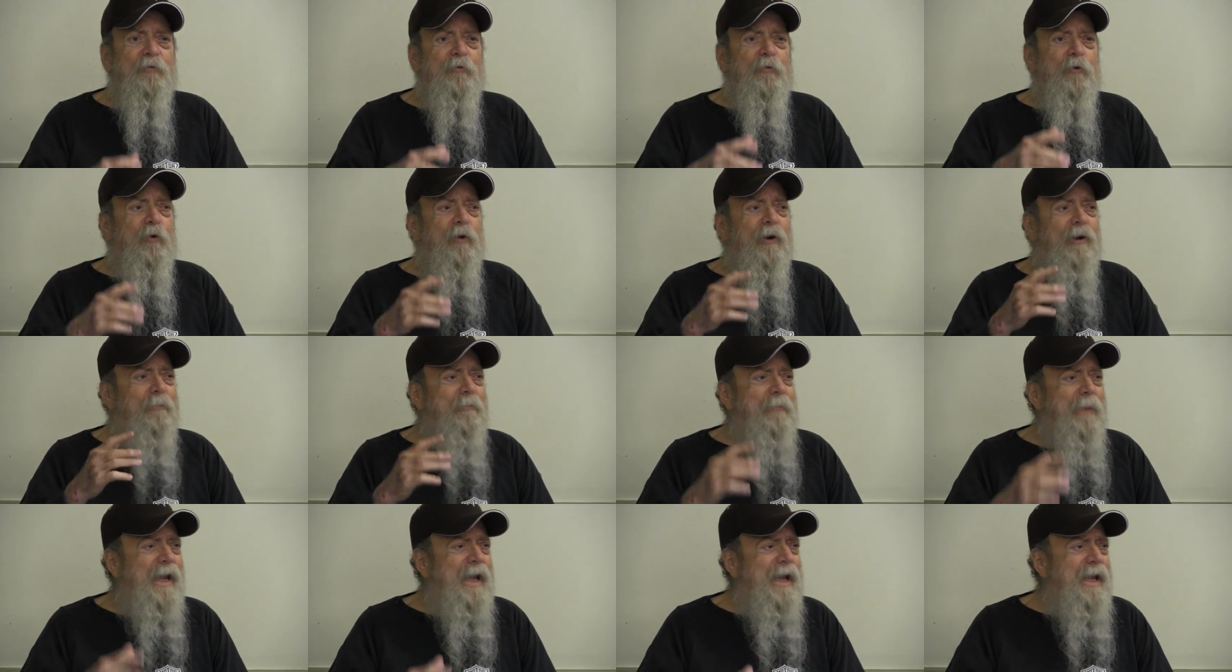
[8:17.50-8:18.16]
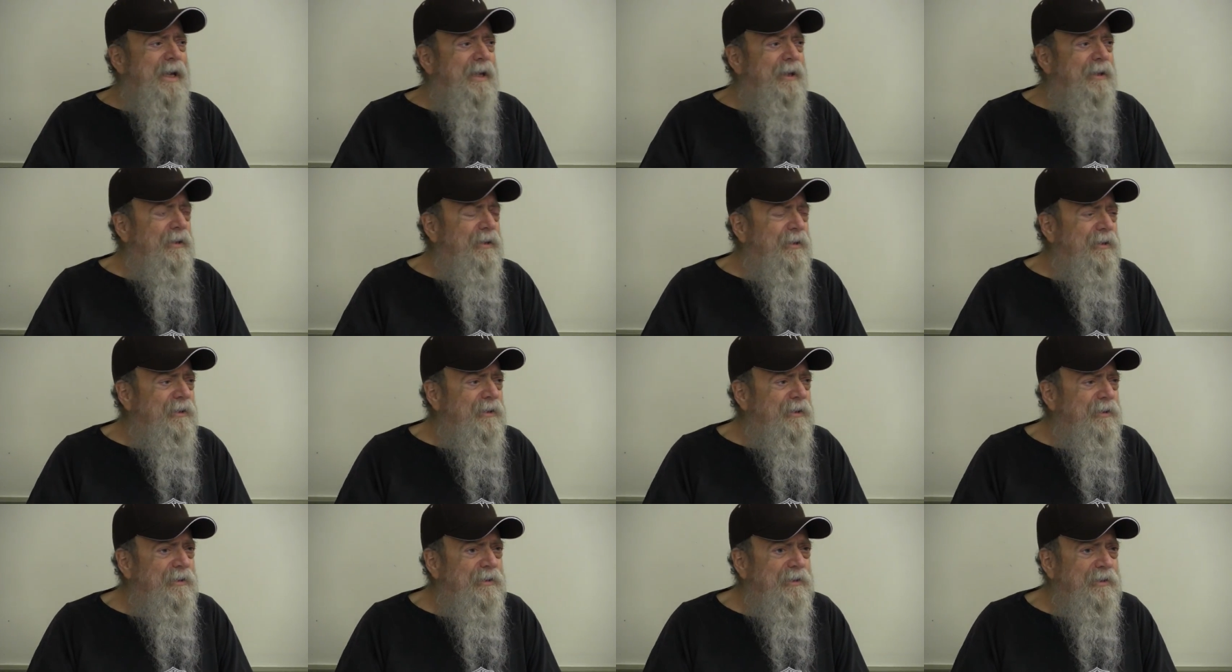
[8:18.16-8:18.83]
For a
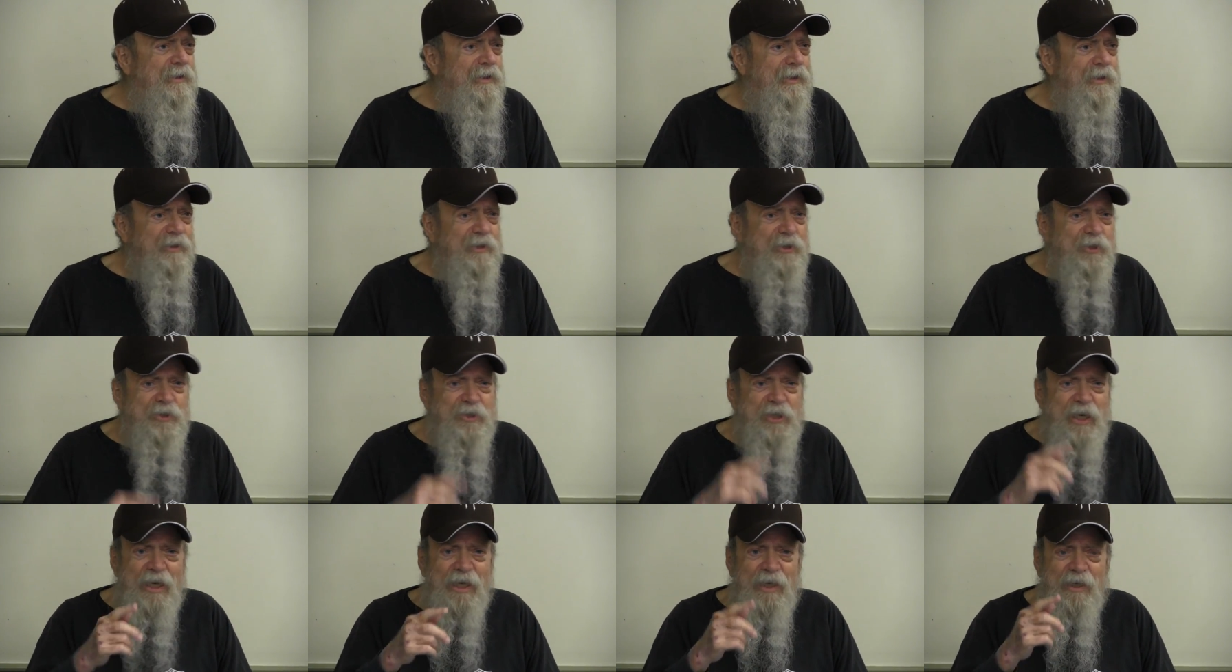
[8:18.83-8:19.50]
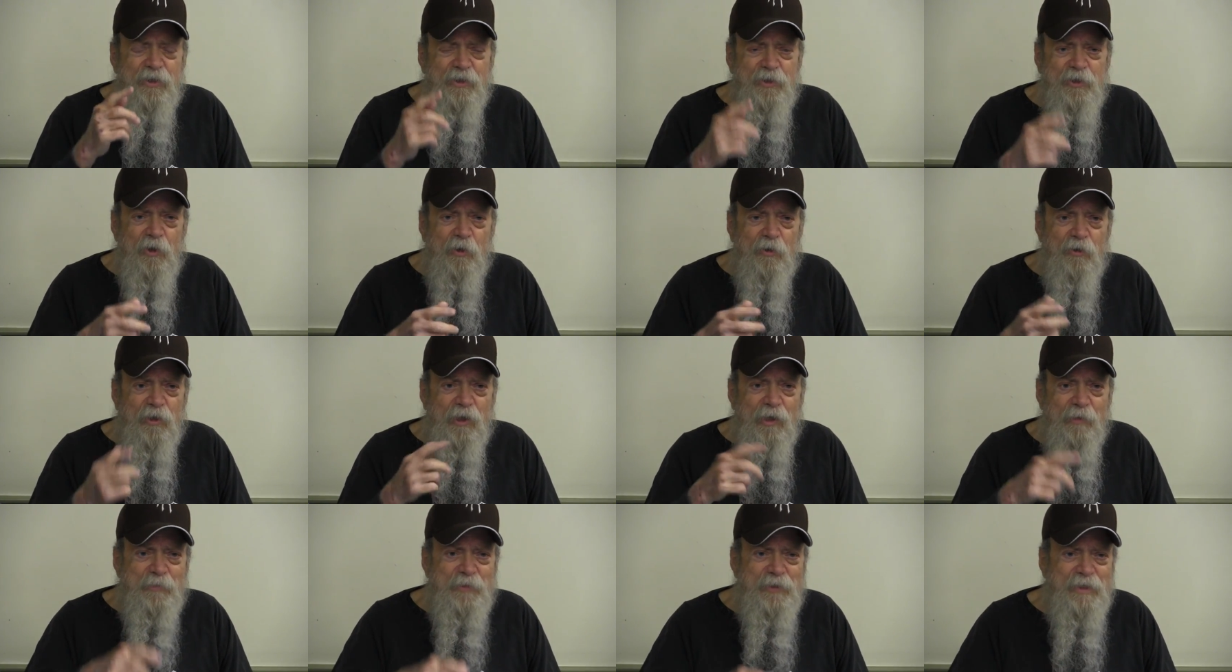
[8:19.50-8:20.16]
male, the second soul
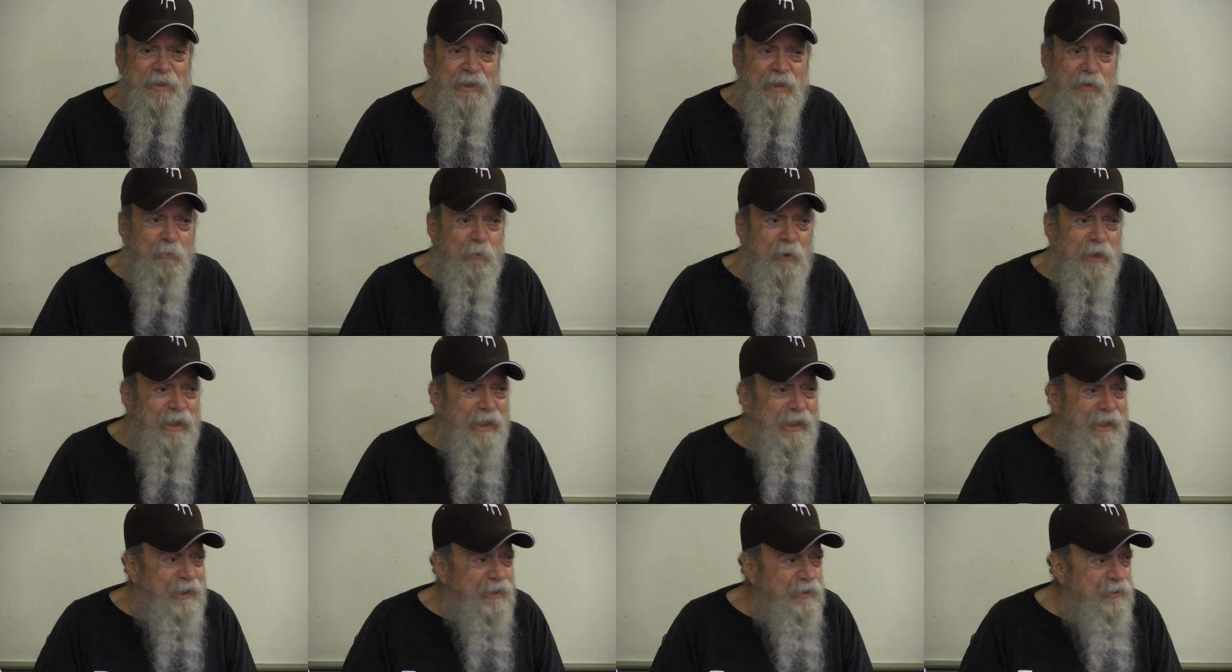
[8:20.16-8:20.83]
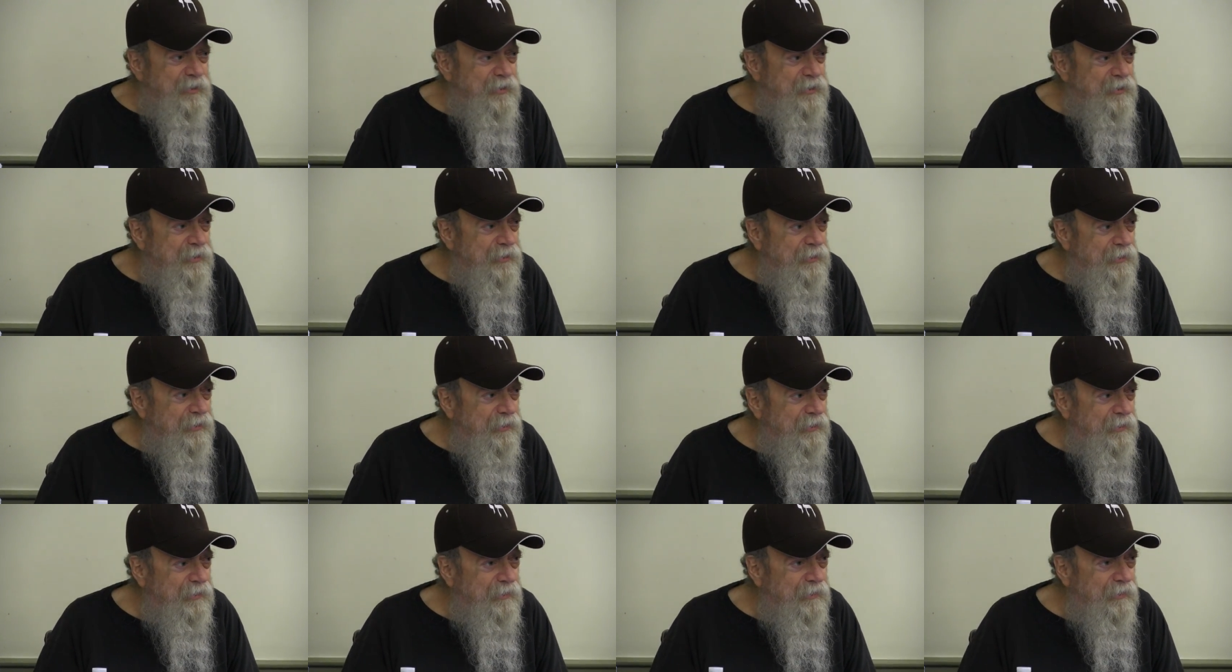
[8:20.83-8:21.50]
comes in at what age?
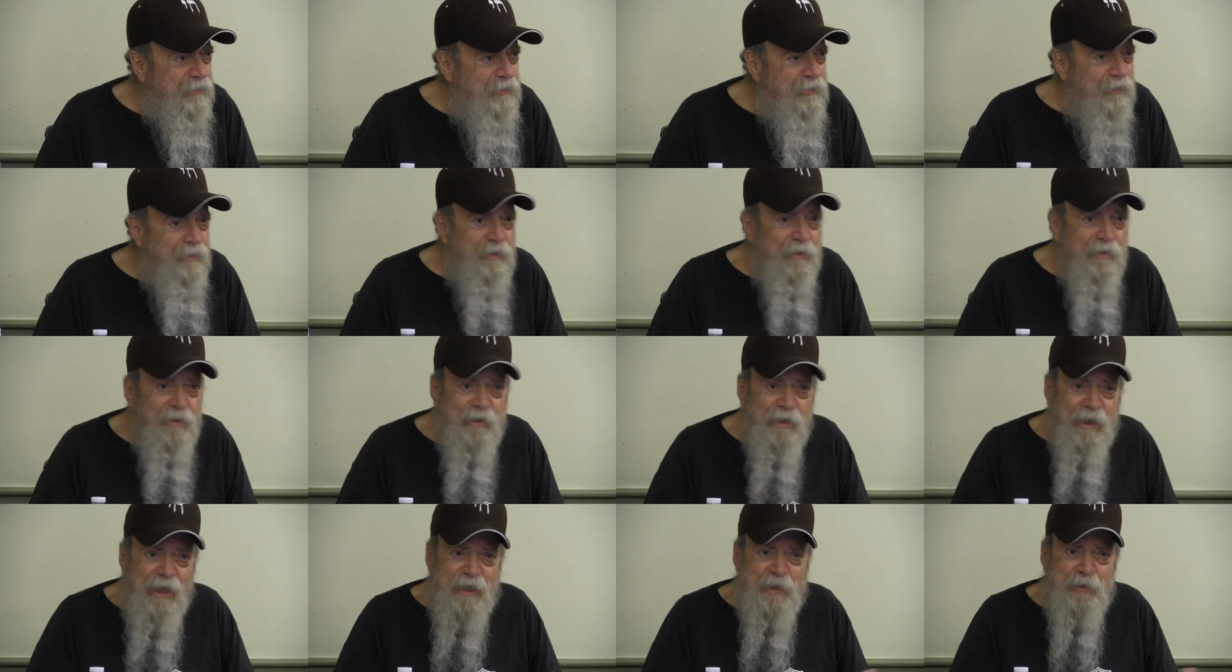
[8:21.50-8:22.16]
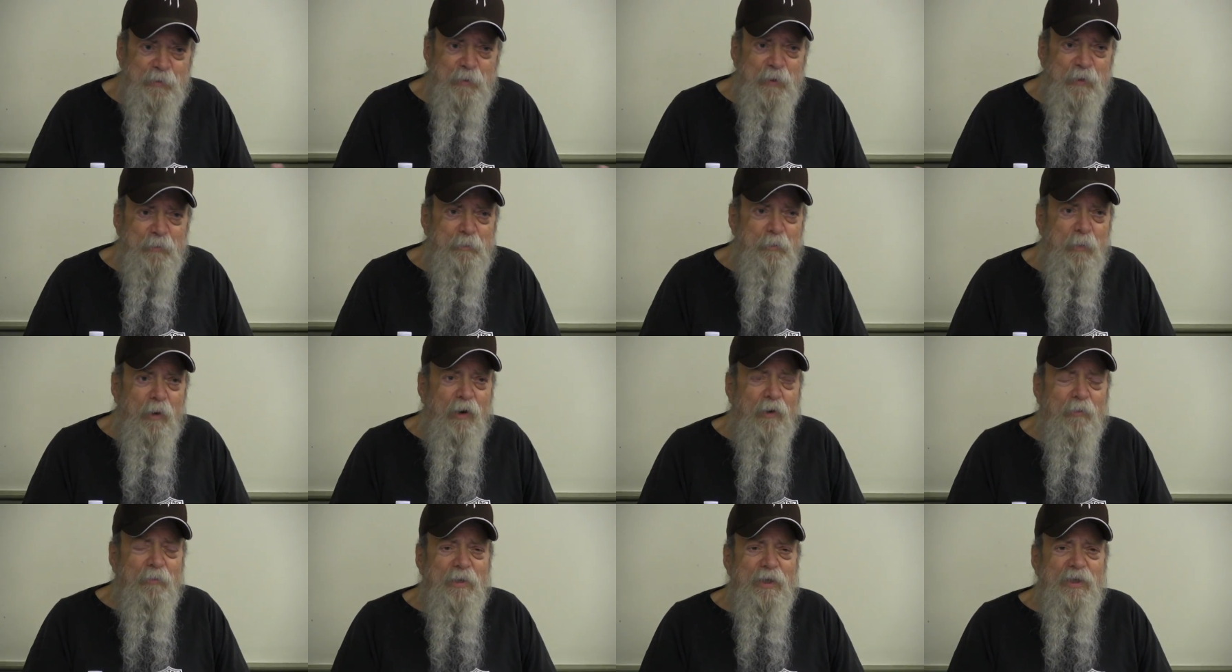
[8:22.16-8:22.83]
That's what
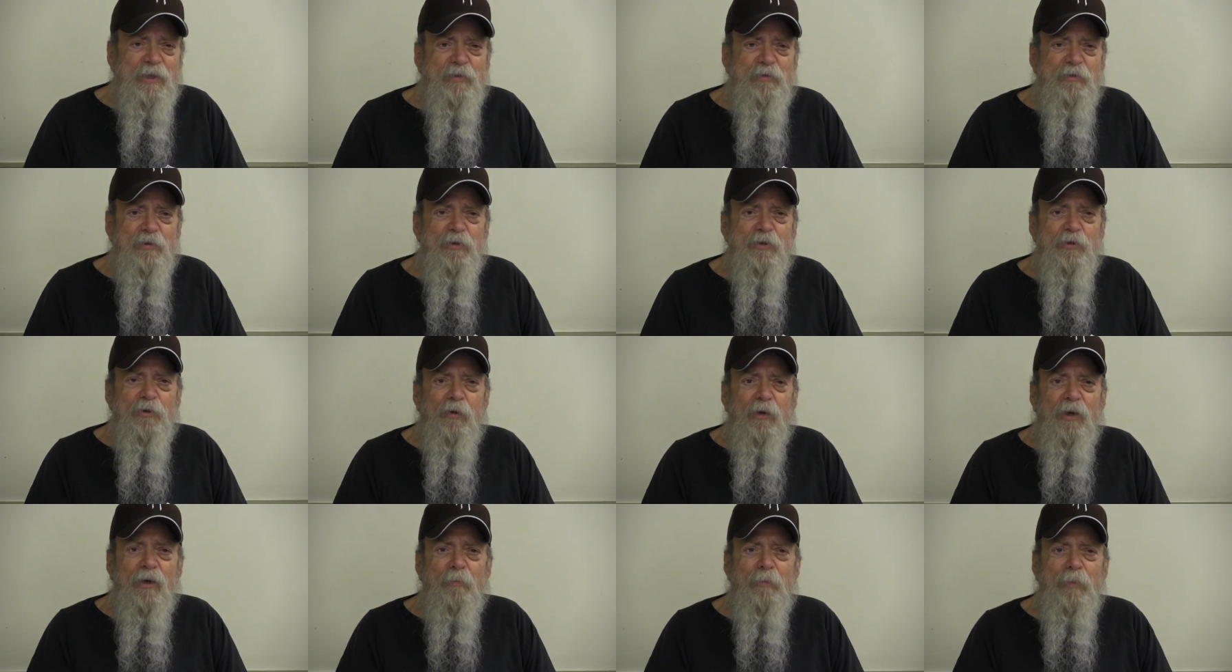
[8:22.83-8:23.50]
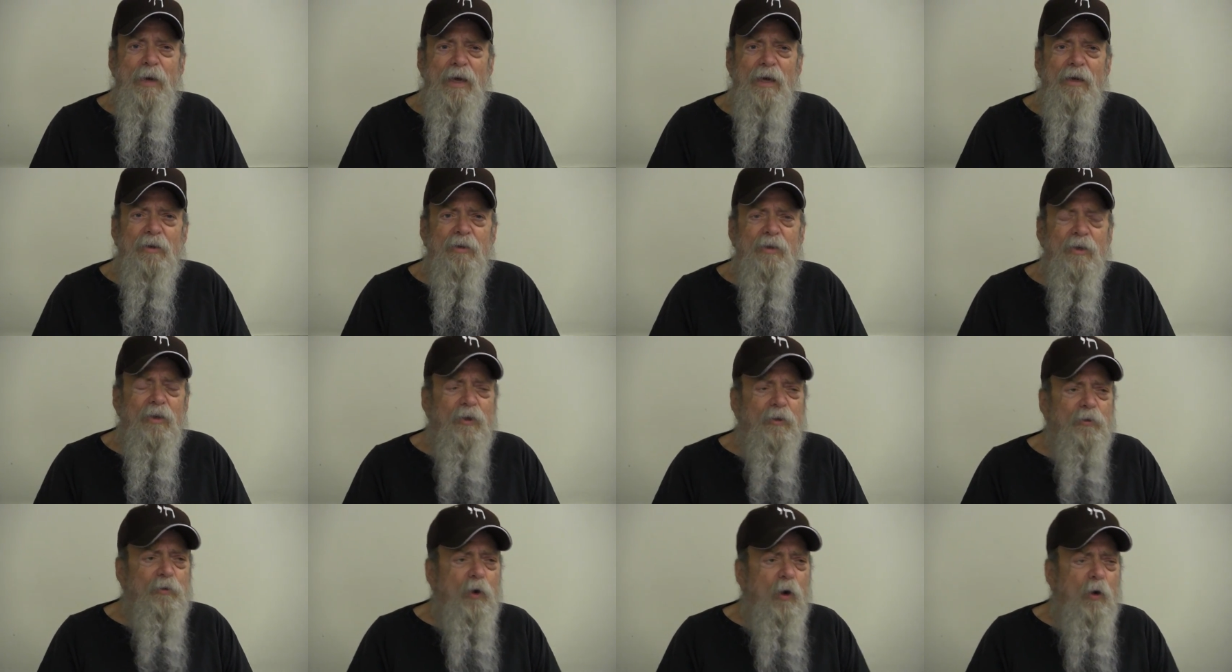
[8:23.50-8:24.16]
bar mitzvah is all about.
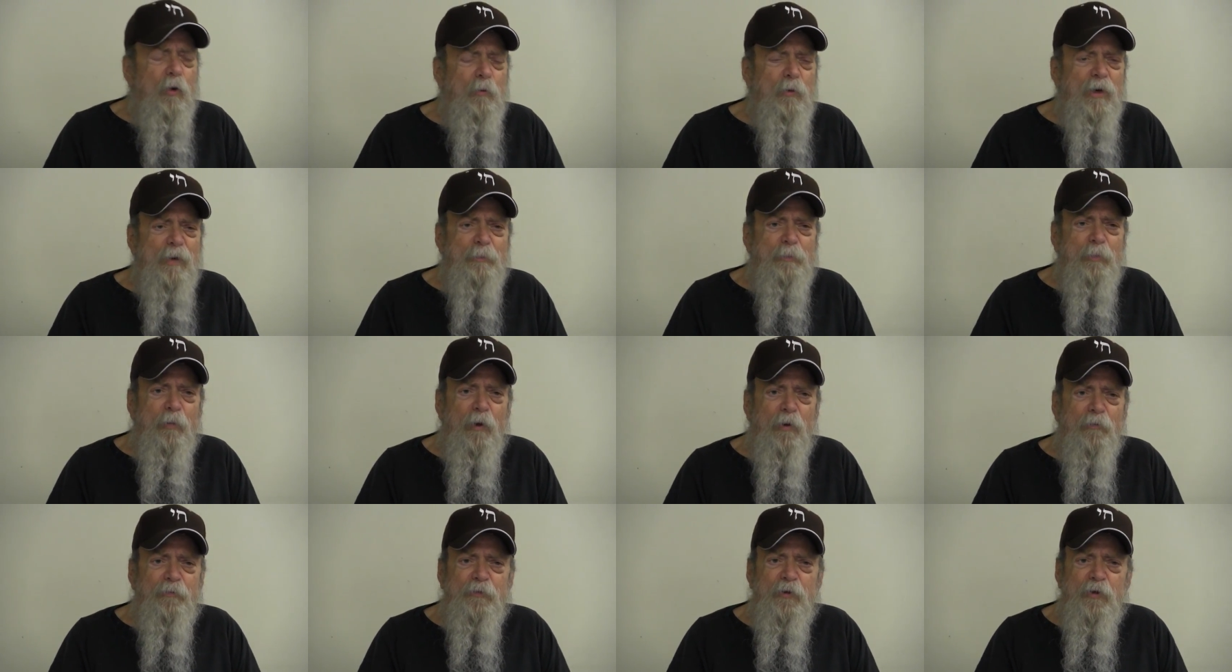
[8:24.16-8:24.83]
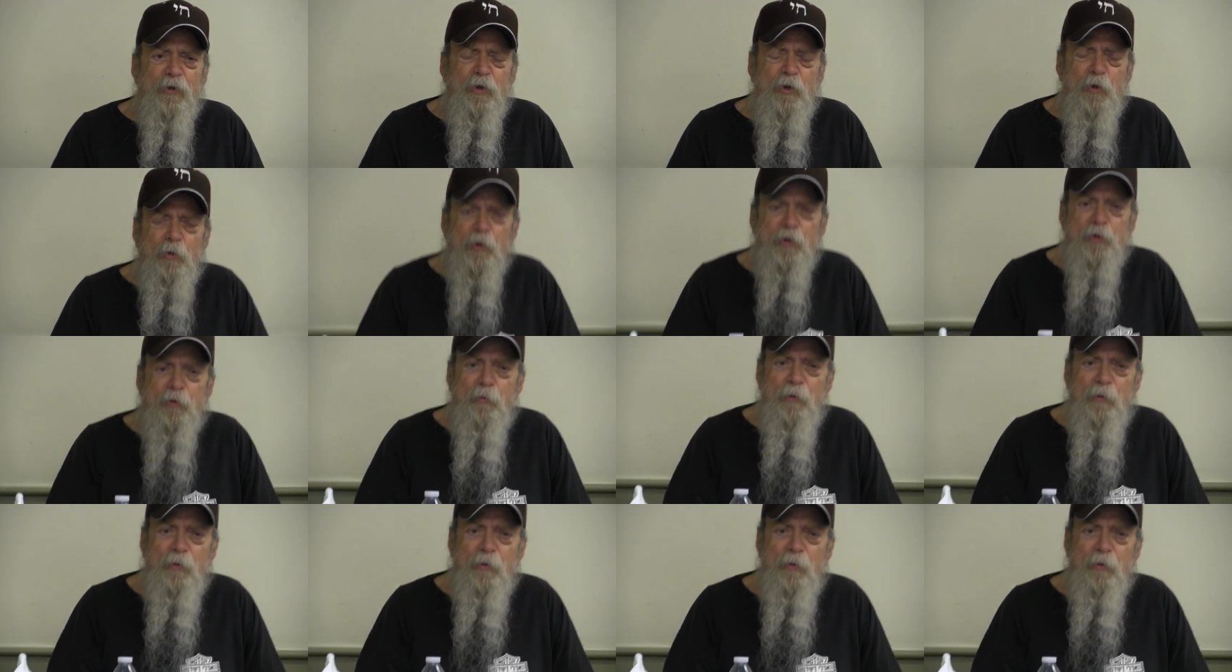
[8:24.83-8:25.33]
Don't rip off the Jewish